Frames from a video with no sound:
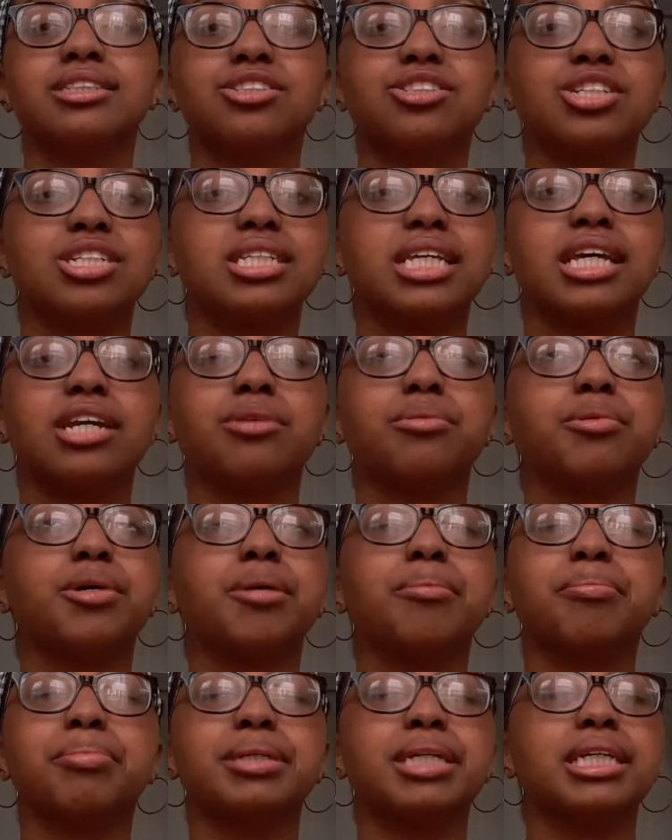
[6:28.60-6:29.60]
just it
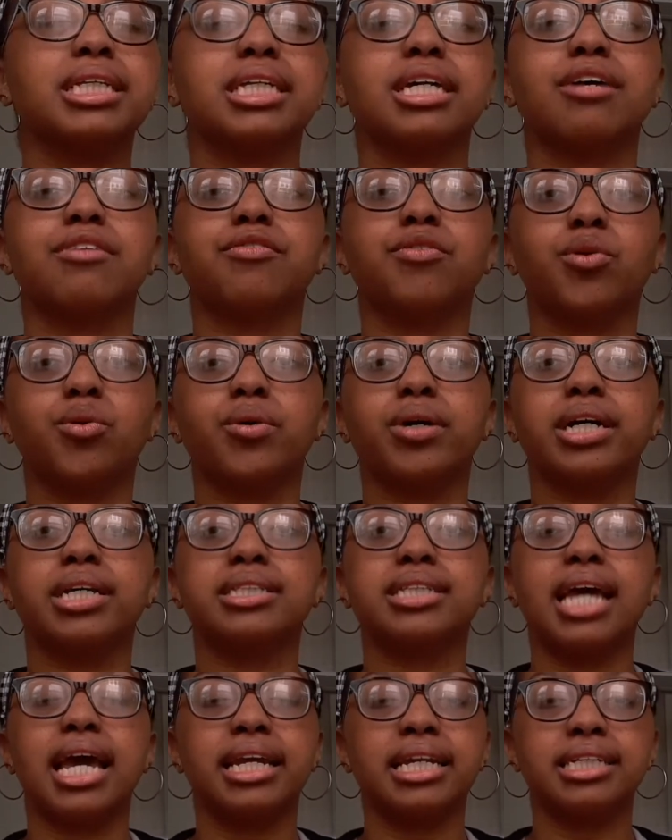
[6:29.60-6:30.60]
completely
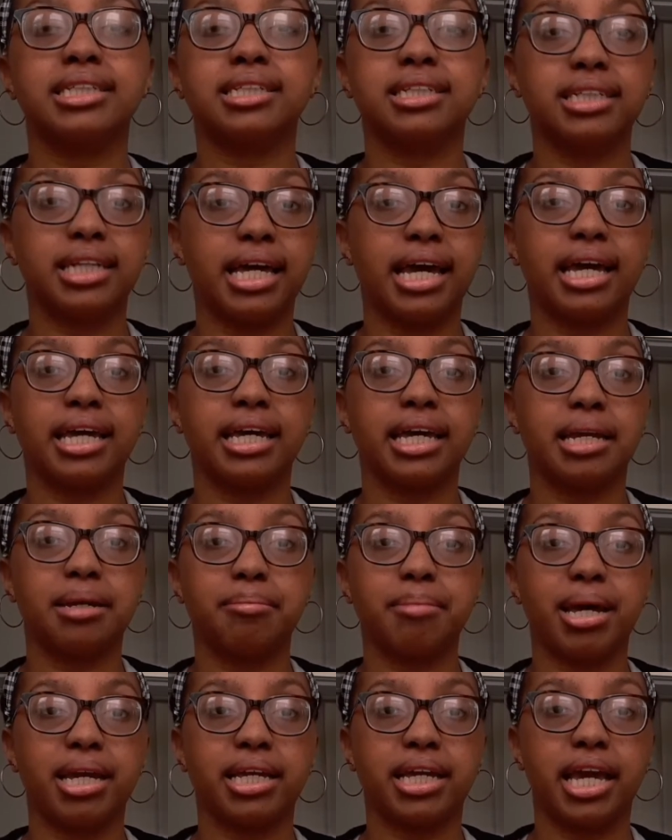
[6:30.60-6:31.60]
avoids any delay
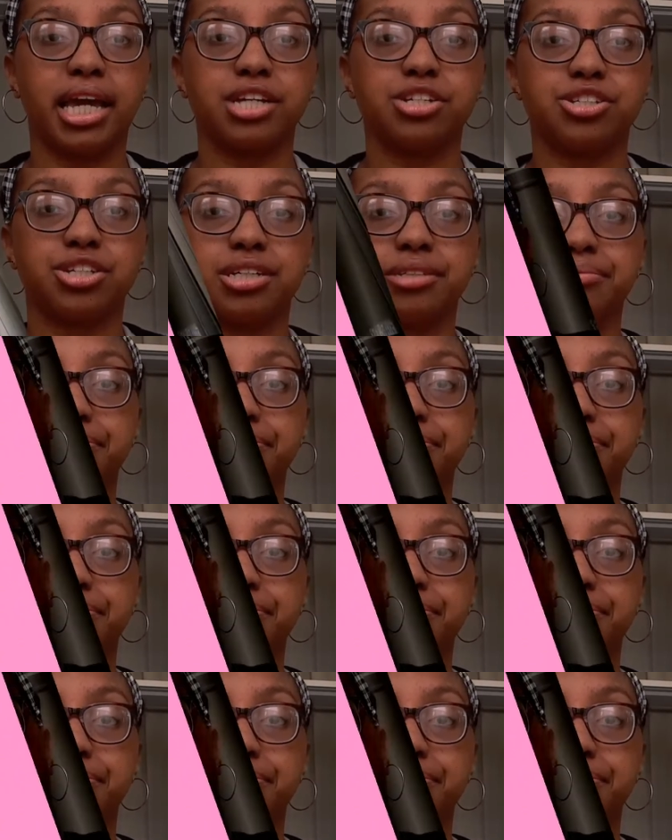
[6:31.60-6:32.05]
in medication